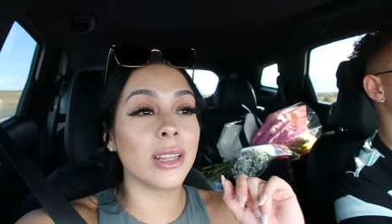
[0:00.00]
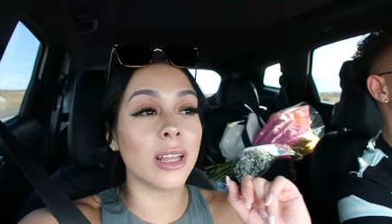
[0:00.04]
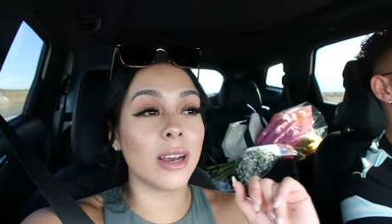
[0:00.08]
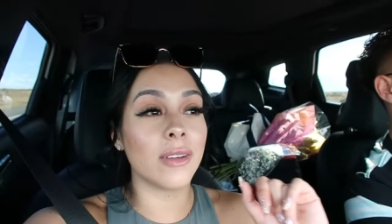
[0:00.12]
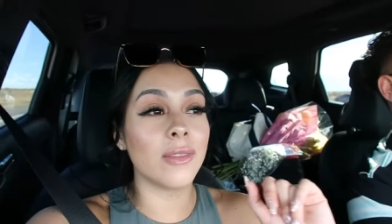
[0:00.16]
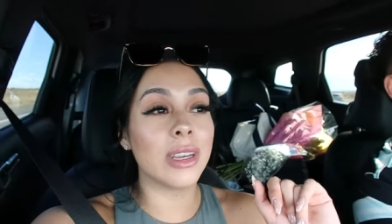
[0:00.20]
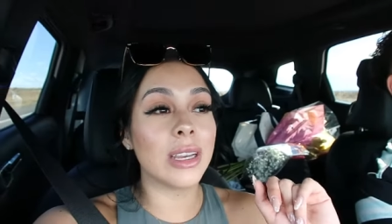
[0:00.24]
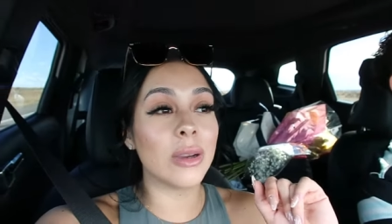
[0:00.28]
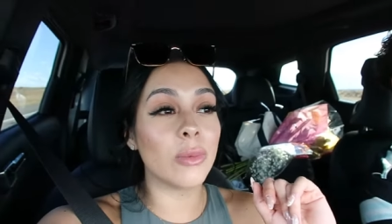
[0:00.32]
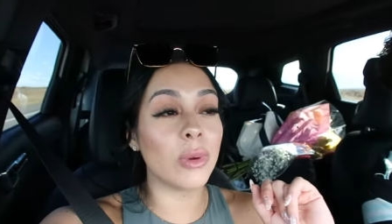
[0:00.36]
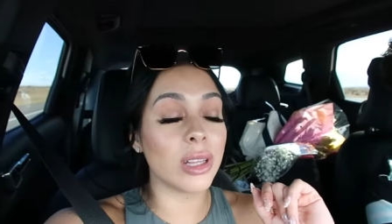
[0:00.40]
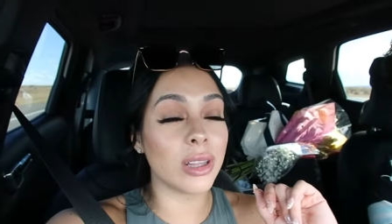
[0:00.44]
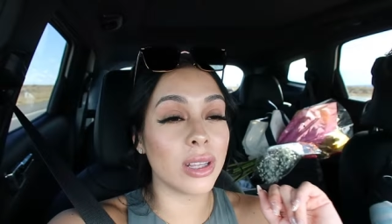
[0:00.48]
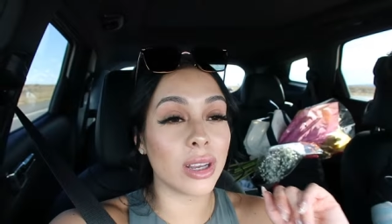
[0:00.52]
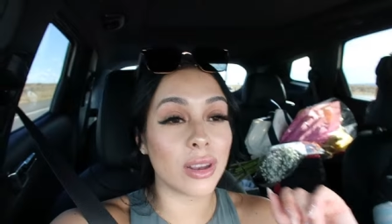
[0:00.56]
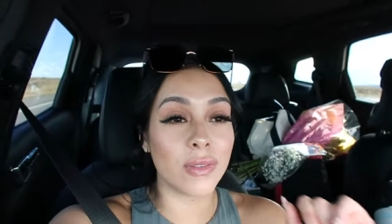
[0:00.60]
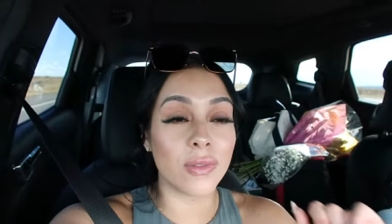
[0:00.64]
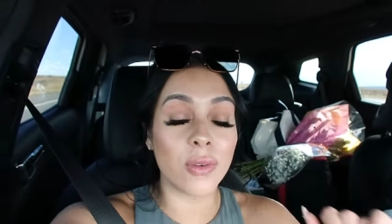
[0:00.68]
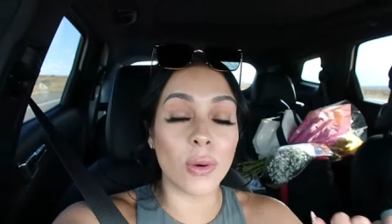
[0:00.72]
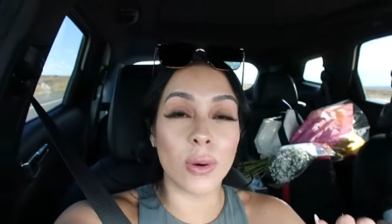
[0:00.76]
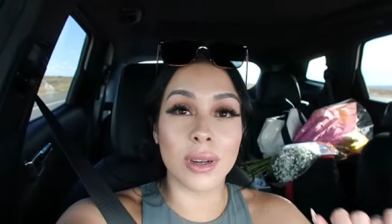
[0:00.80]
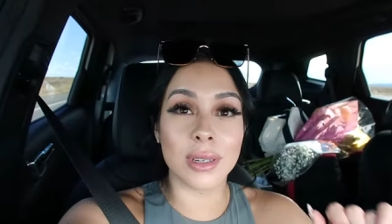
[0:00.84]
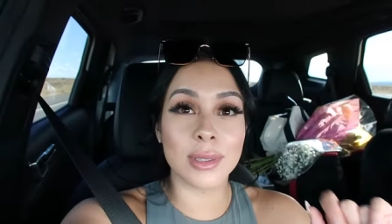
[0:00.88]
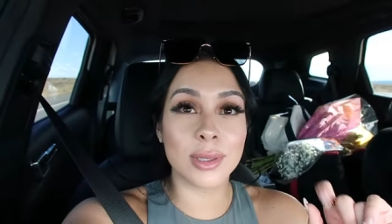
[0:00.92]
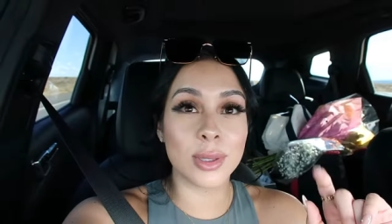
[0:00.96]
love it we look
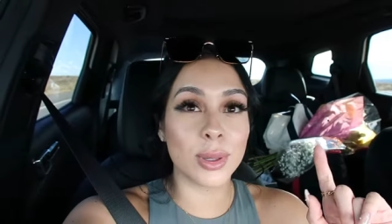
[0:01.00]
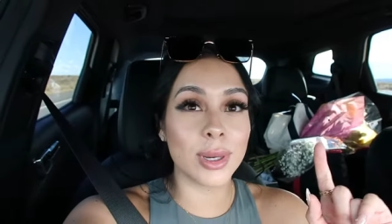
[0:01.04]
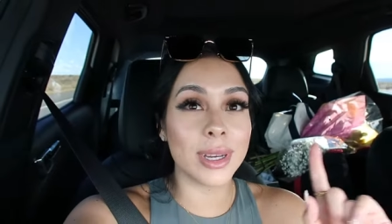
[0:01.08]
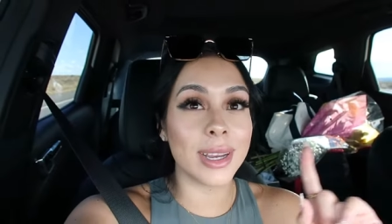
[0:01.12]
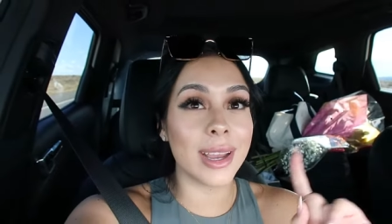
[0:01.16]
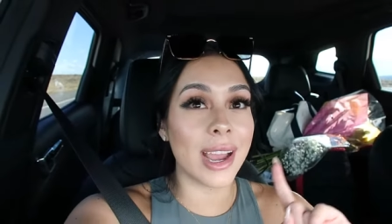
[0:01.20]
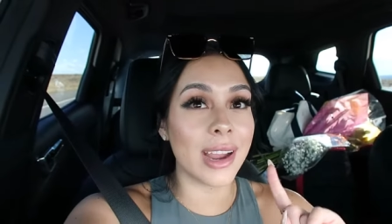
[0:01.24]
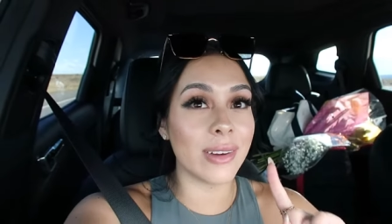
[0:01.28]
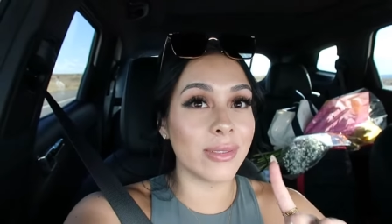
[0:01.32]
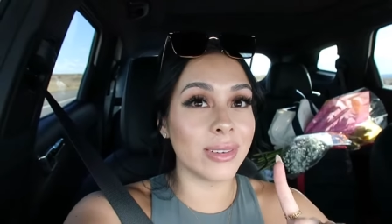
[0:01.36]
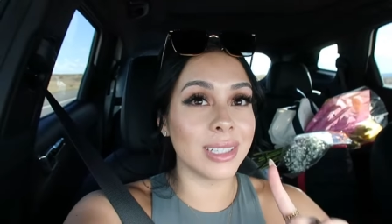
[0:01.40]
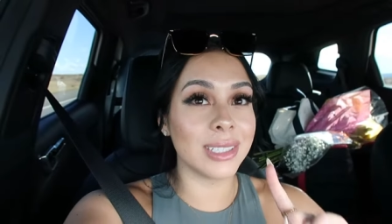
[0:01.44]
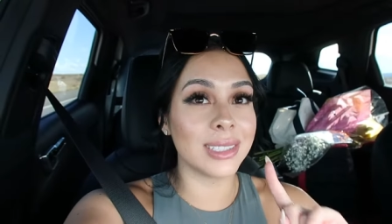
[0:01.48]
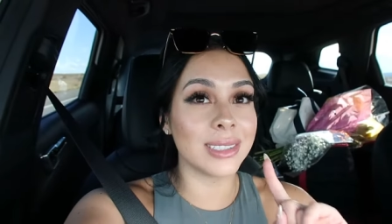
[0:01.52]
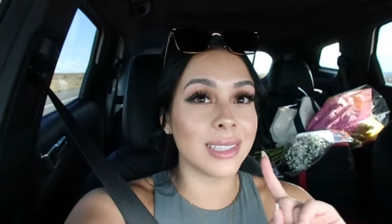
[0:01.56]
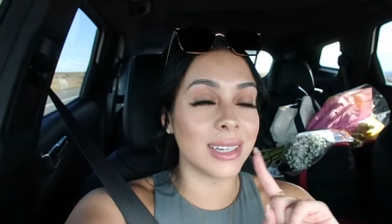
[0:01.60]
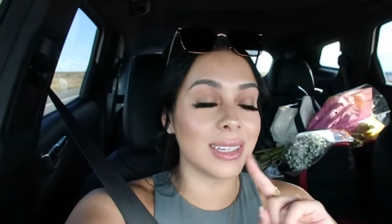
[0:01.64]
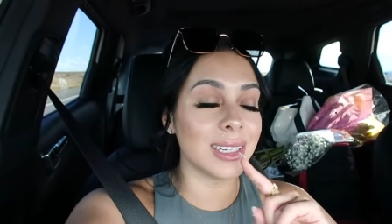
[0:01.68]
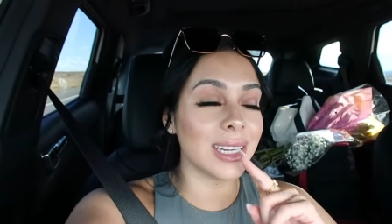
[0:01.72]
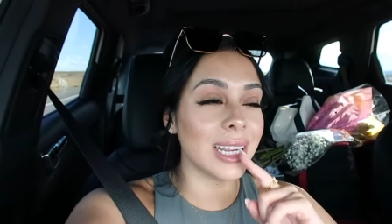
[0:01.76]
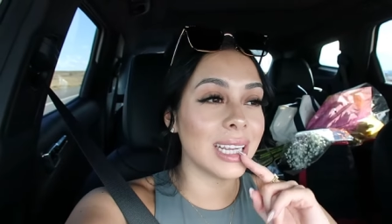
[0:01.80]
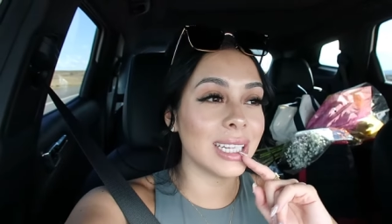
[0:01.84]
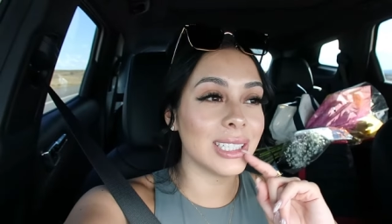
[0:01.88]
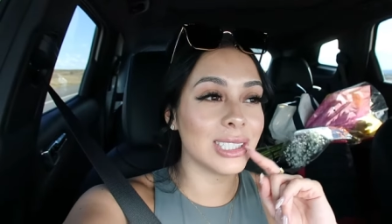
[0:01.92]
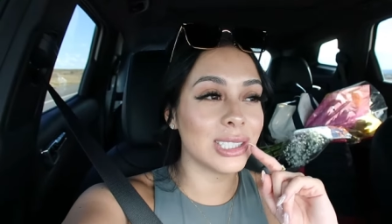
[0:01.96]
forward to it every
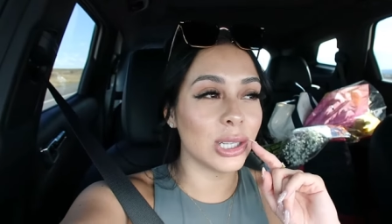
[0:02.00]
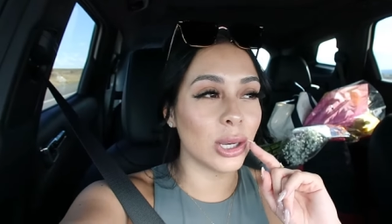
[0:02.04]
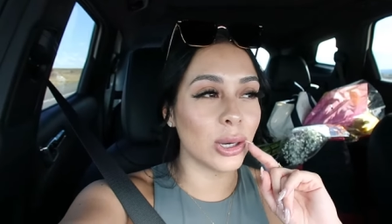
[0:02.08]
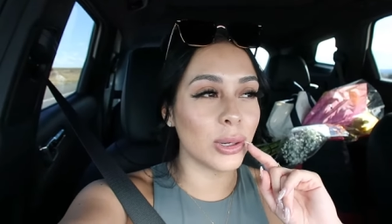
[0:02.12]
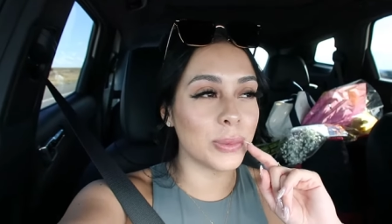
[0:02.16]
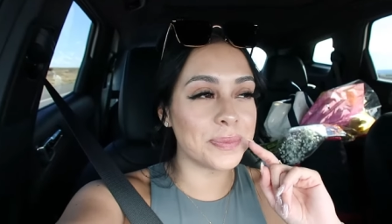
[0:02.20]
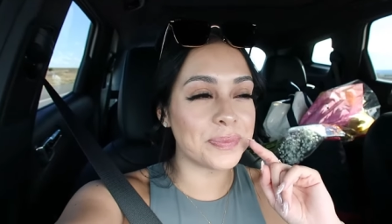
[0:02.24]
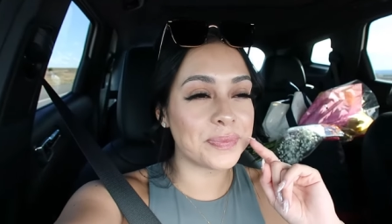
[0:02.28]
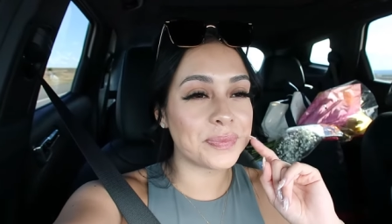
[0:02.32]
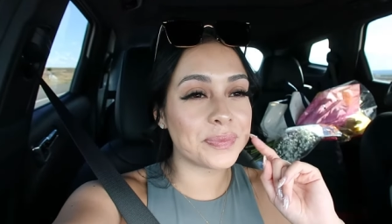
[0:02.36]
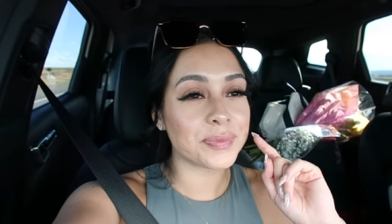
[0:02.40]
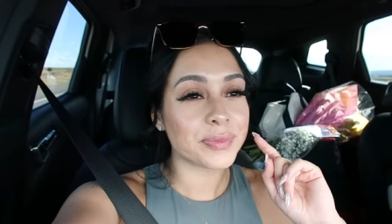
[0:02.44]
Sunday so